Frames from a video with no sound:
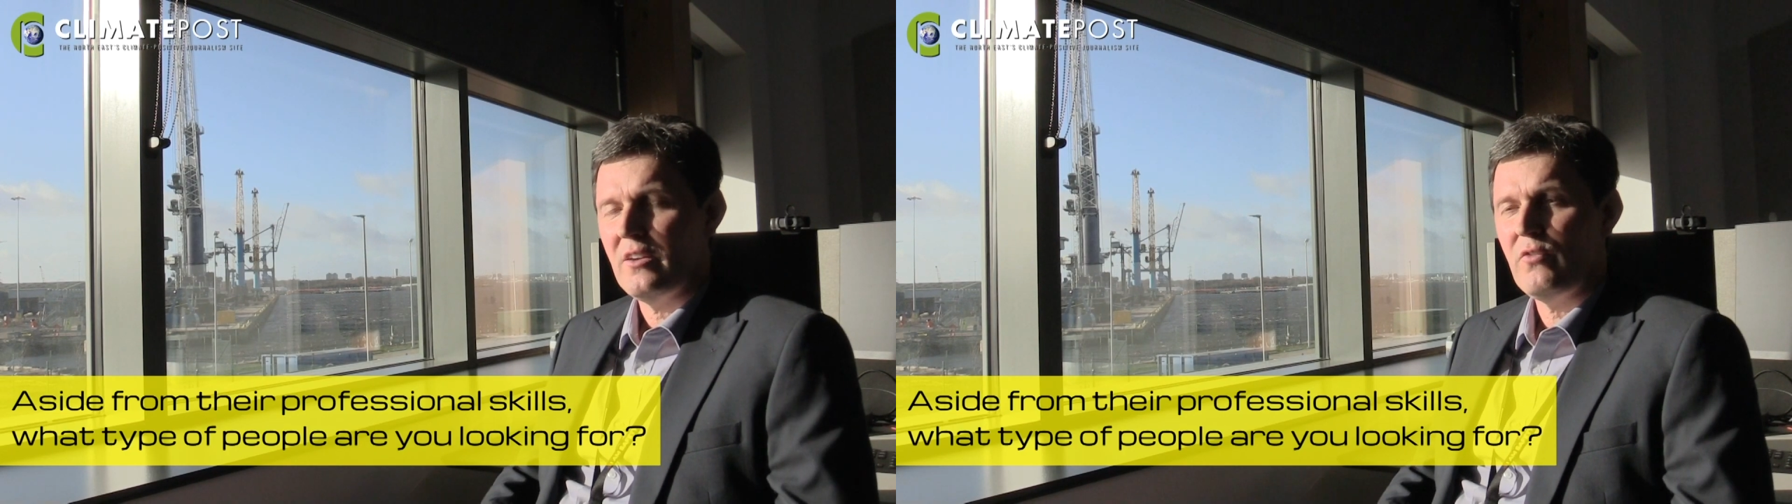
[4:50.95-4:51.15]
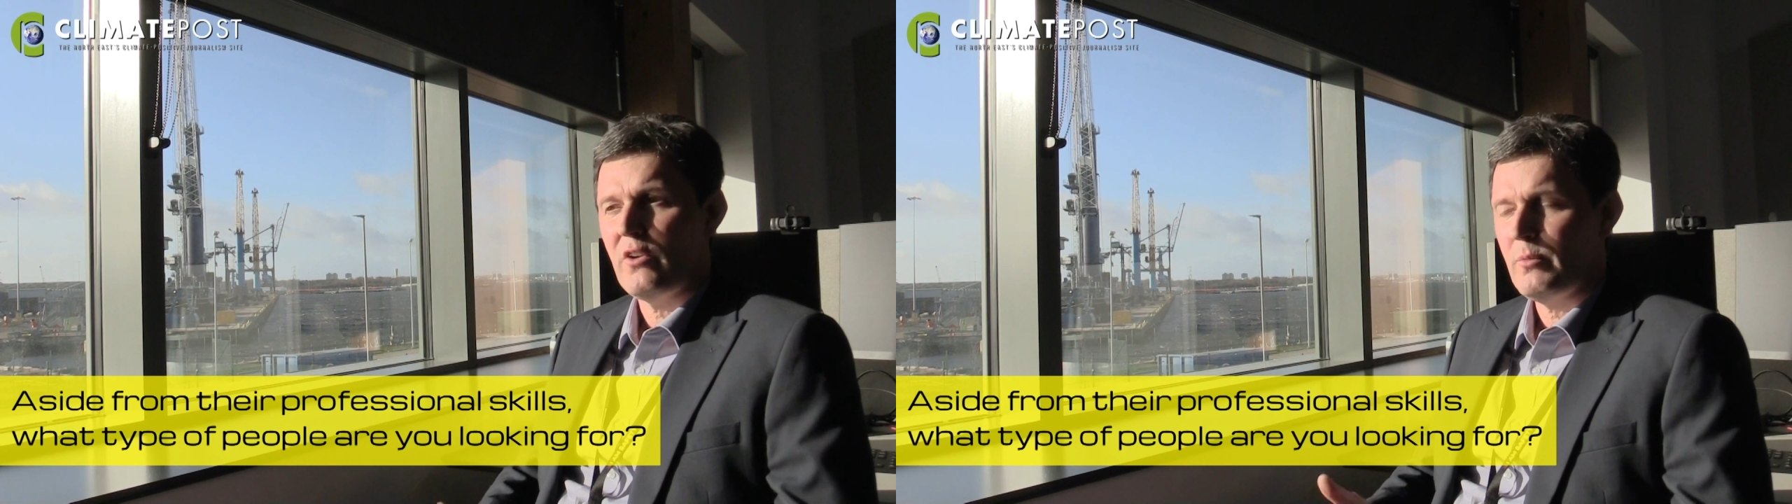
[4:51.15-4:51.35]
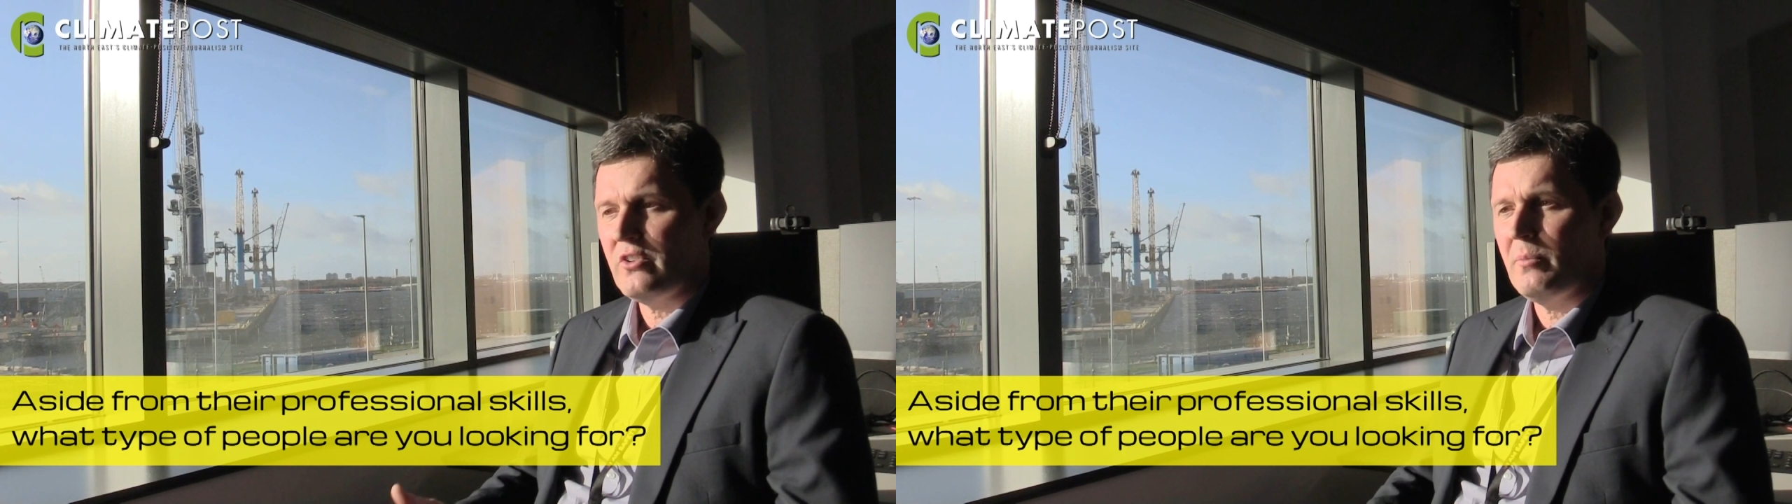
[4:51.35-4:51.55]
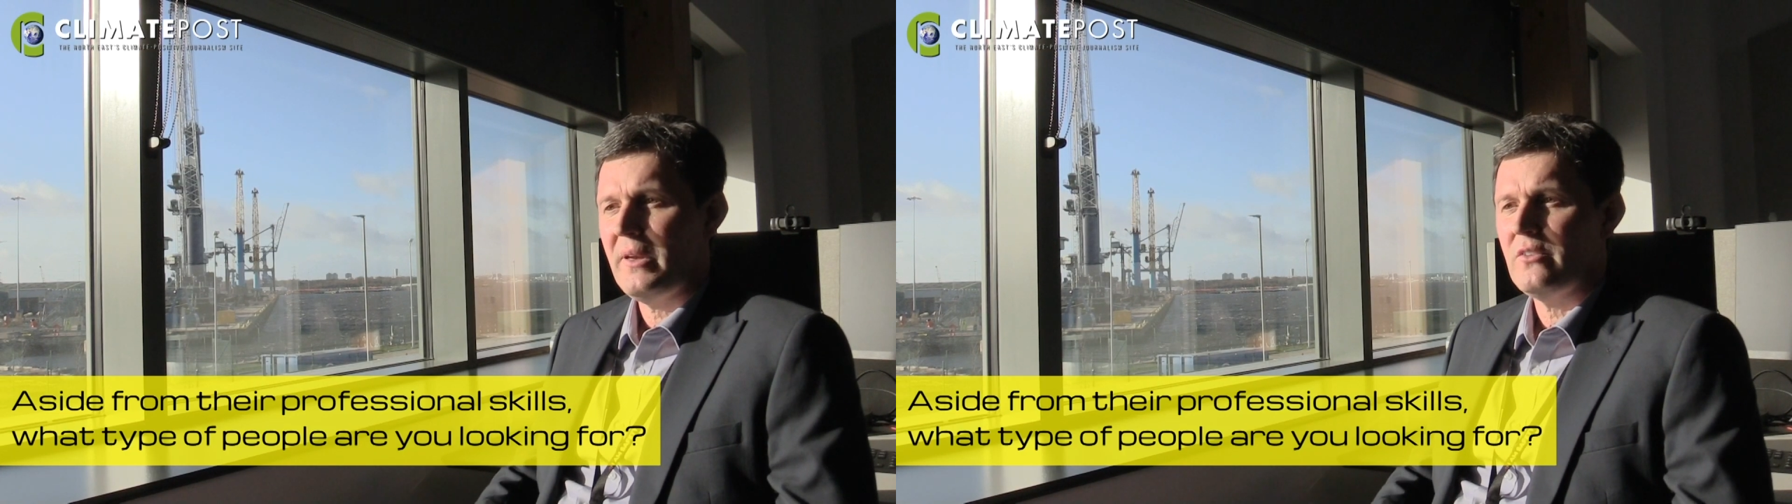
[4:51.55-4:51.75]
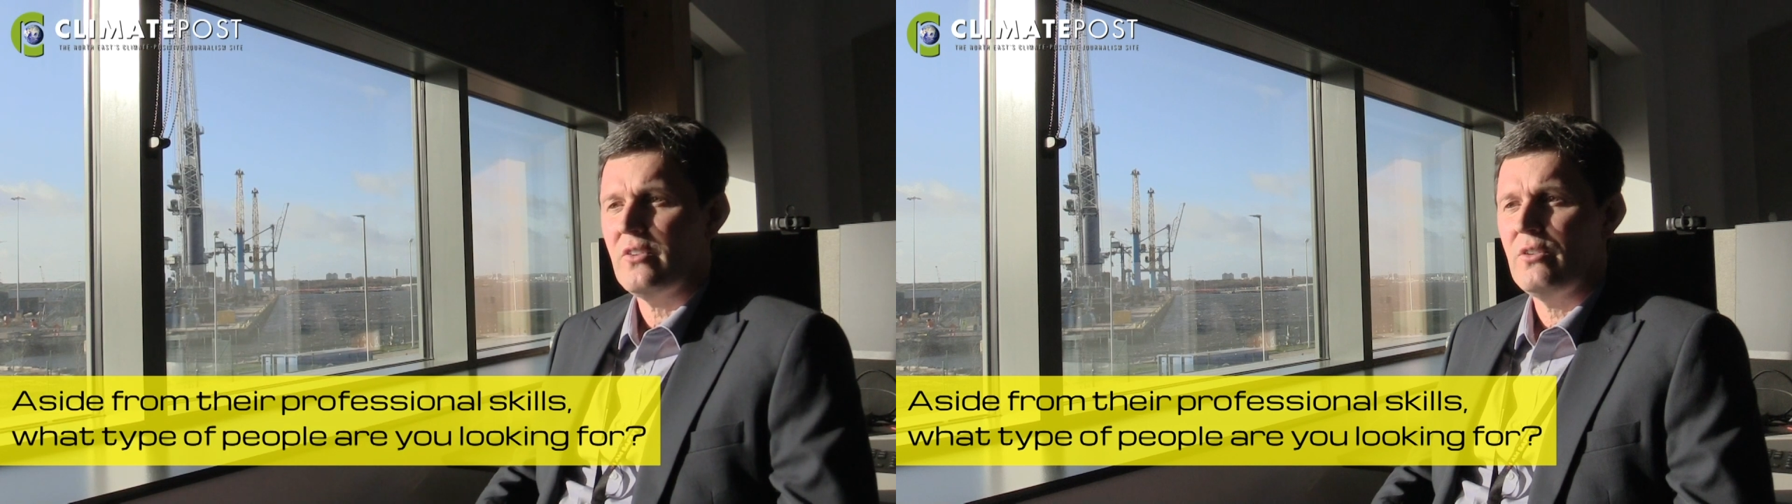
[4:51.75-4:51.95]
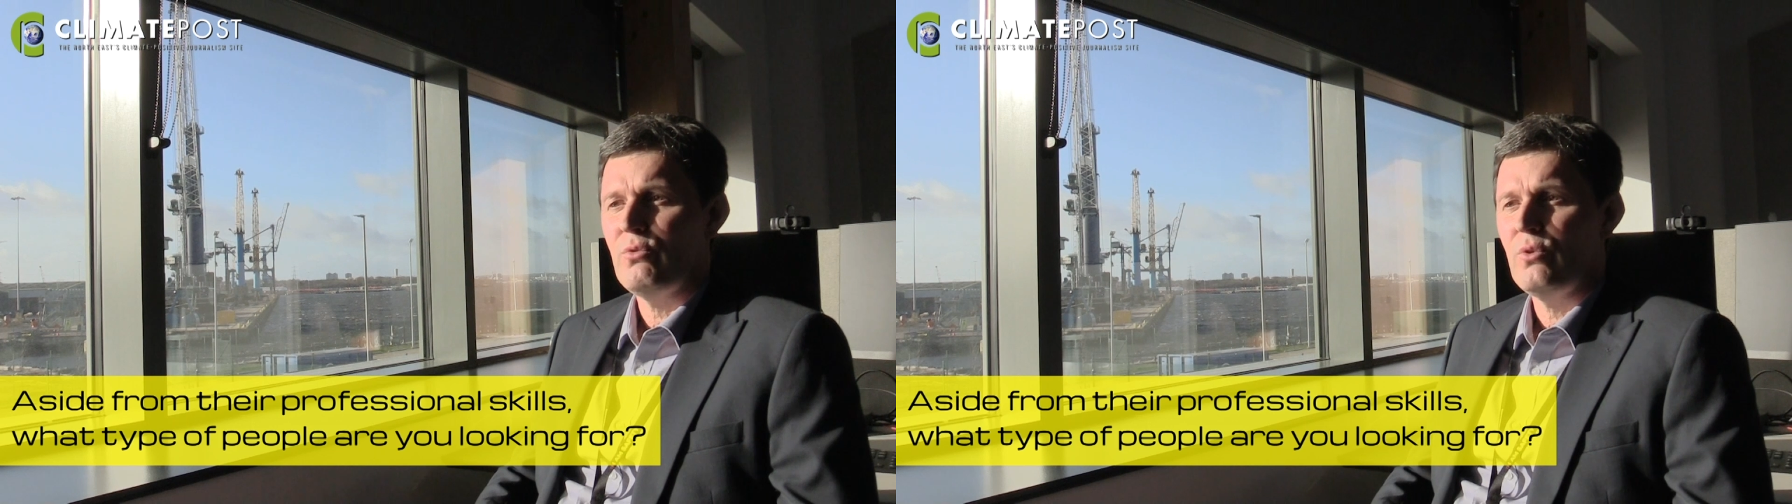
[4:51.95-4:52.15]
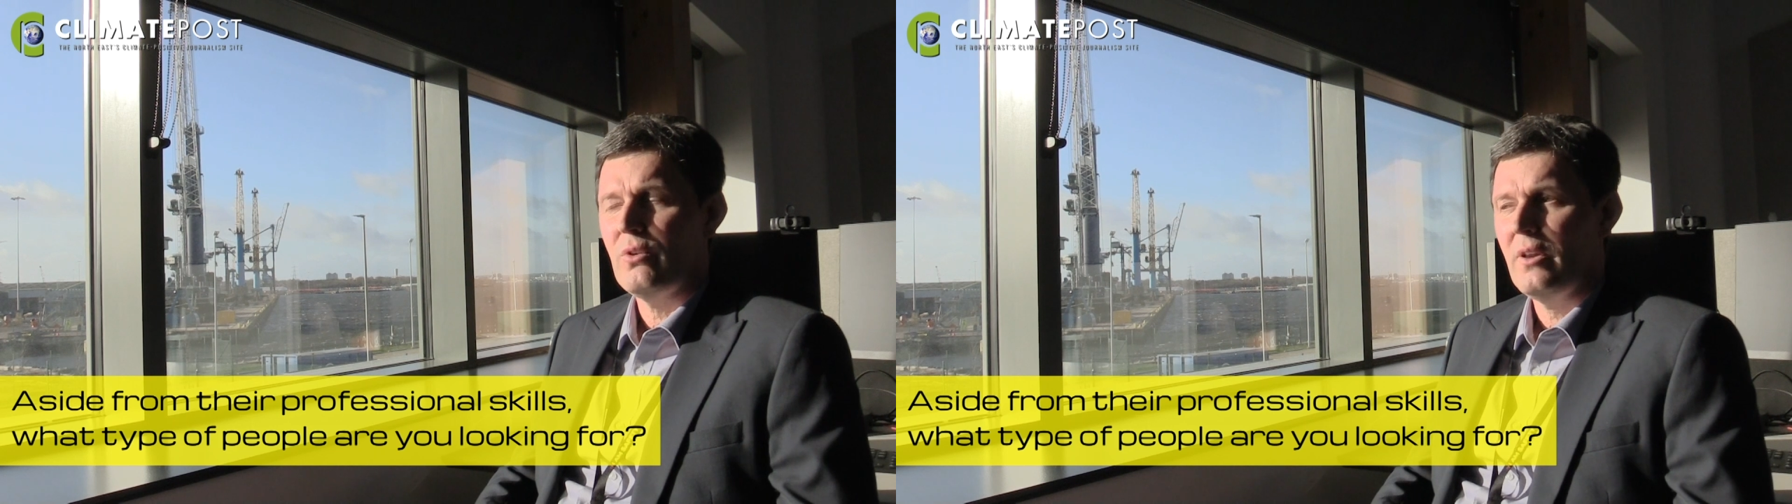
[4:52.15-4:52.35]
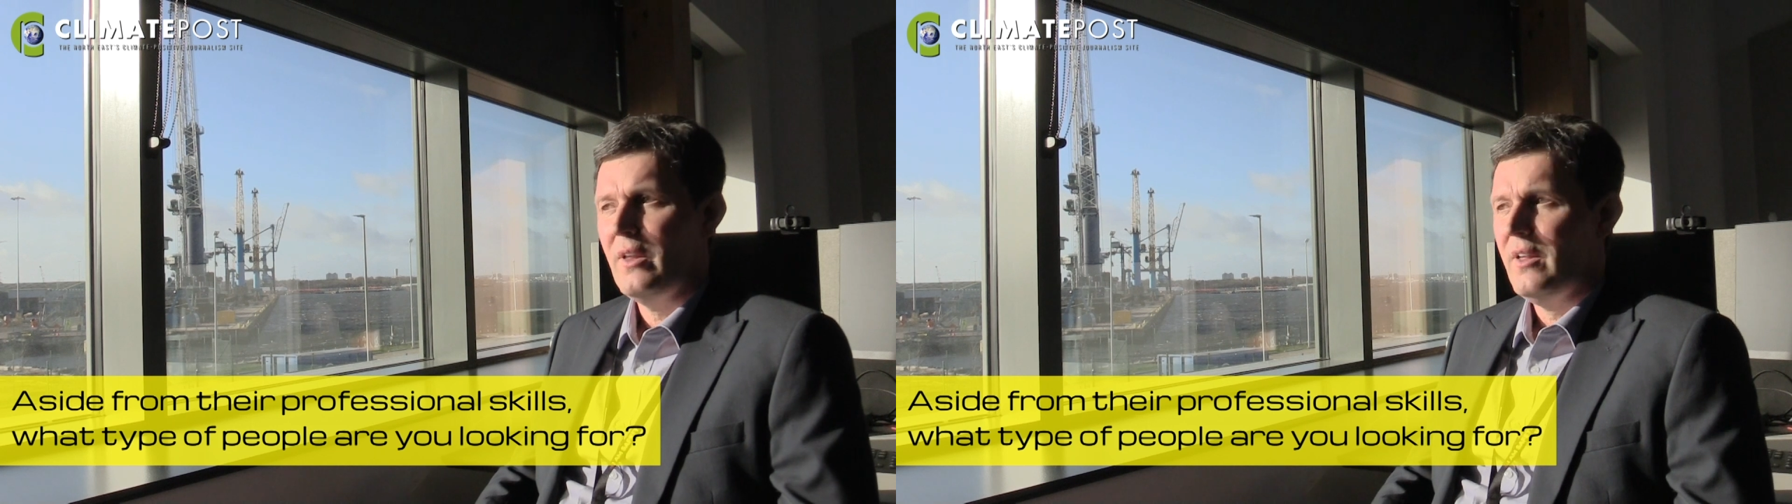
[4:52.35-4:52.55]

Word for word: it, very much depends on the role.